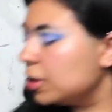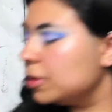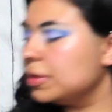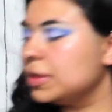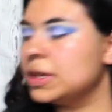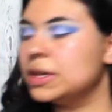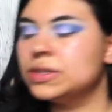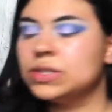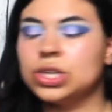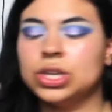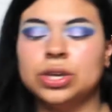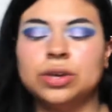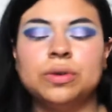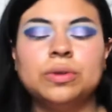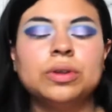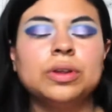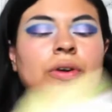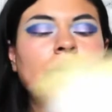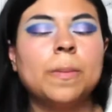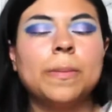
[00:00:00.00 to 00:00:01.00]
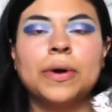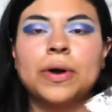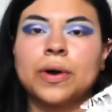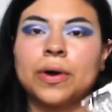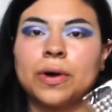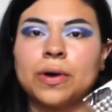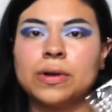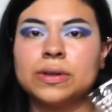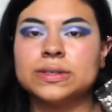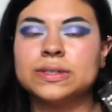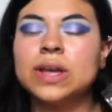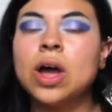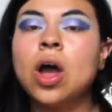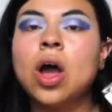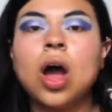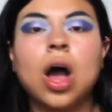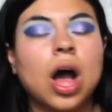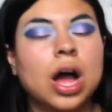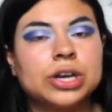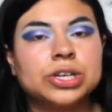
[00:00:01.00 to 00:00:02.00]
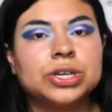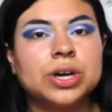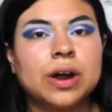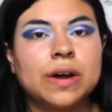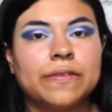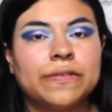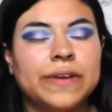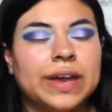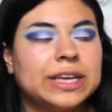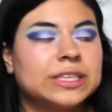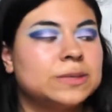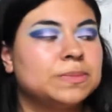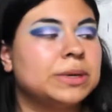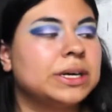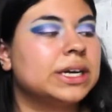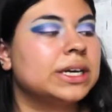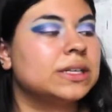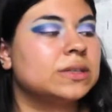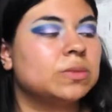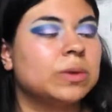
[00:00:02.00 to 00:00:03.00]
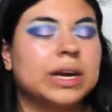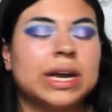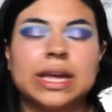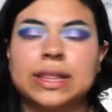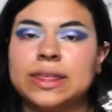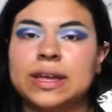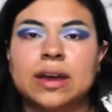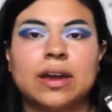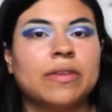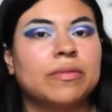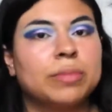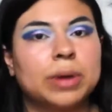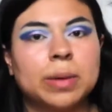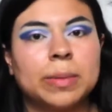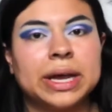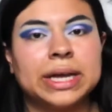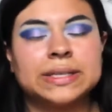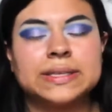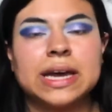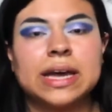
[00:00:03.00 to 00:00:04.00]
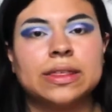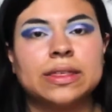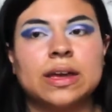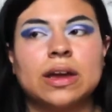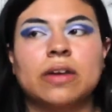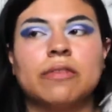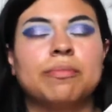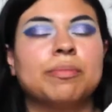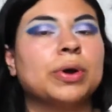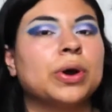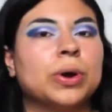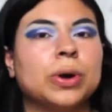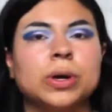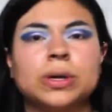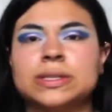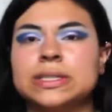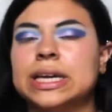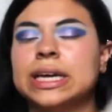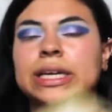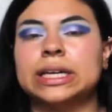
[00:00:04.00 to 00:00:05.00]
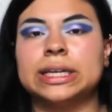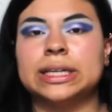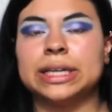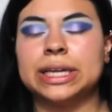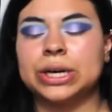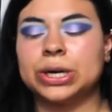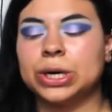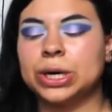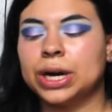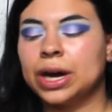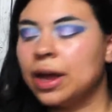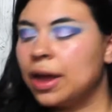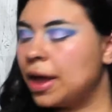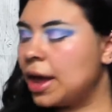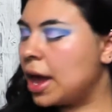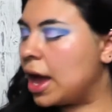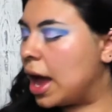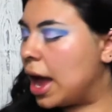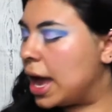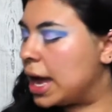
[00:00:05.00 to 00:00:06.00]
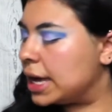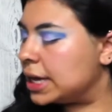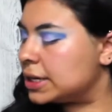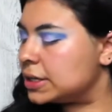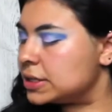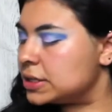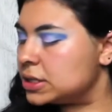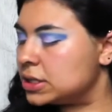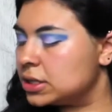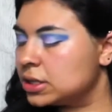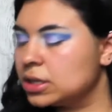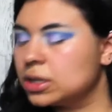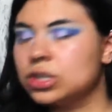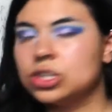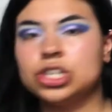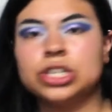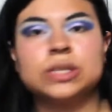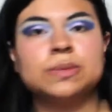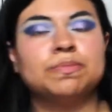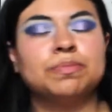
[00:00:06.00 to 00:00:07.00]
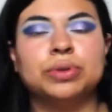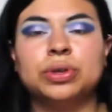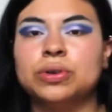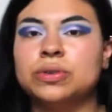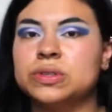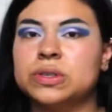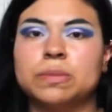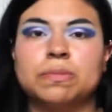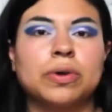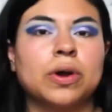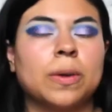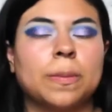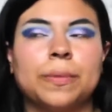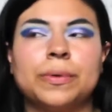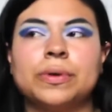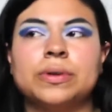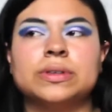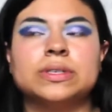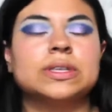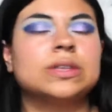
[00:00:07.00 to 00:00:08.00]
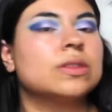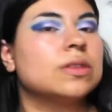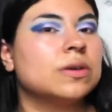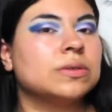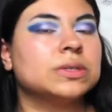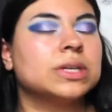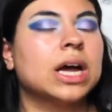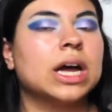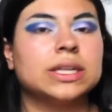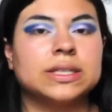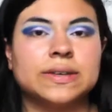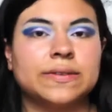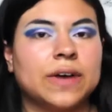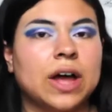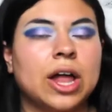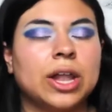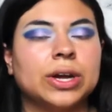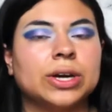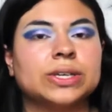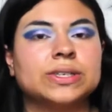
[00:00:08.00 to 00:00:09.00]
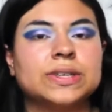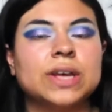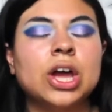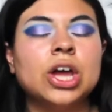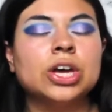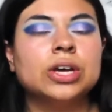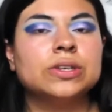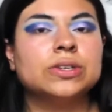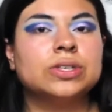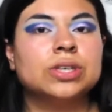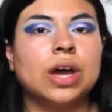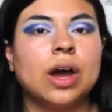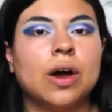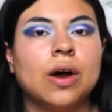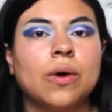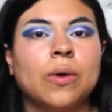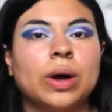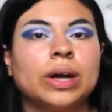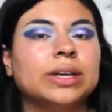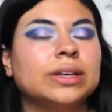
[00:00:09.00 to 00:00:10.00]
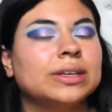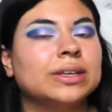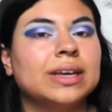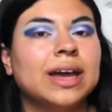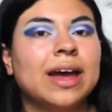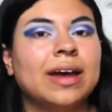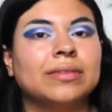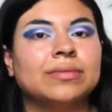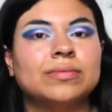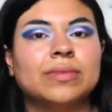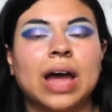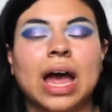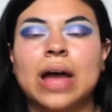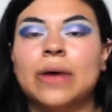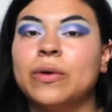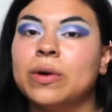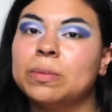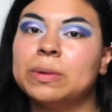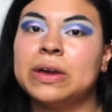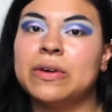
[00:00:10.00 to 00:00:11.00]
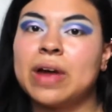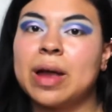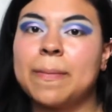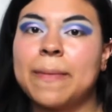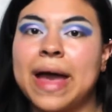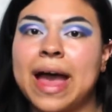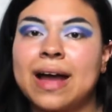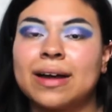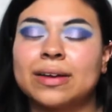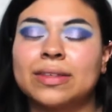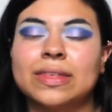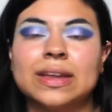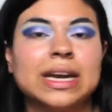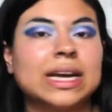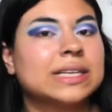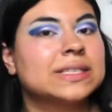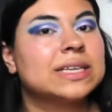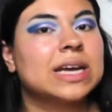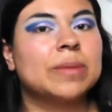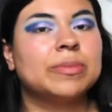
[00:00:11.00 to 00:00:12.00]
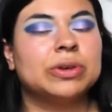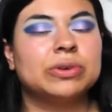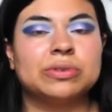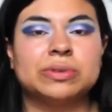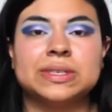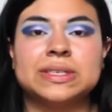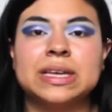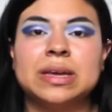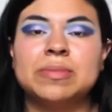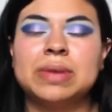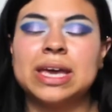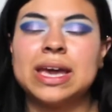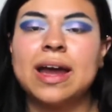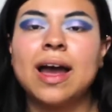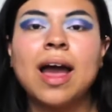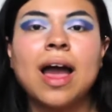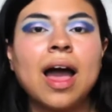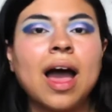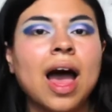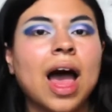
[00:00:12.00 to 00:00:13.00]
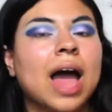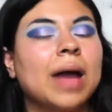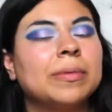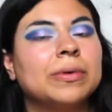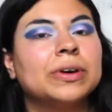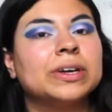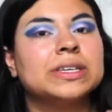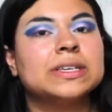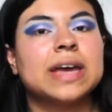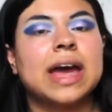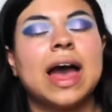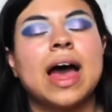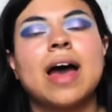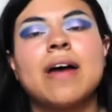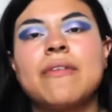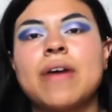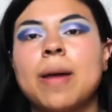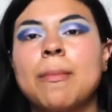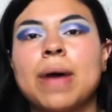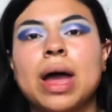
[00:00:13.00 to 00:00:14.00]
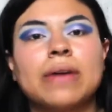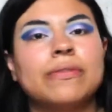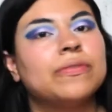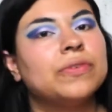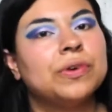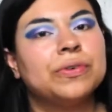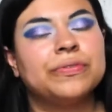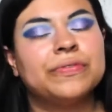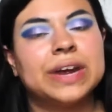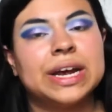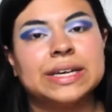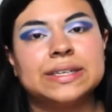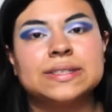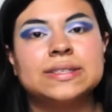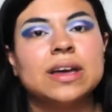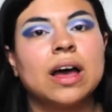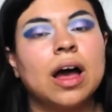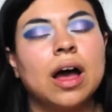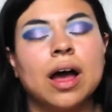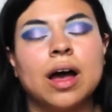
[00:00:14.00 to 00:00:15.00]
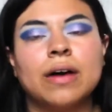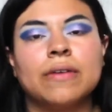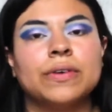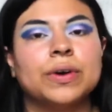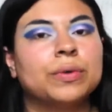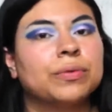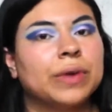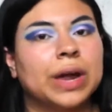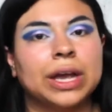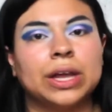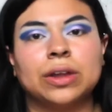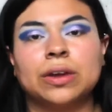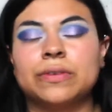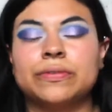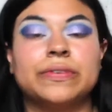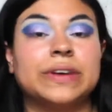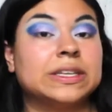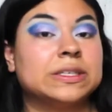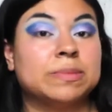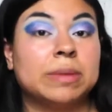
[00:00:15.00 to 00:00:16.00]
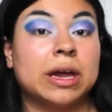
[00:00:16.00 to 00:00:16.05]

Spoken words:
cute little pearls onto our face, because when I think of mermaids, I think of pearls and glitter and just blues and purples, those kinds of colors. So yeah, I will be right back. The next time you will see me, I'm going to have my full face of regular face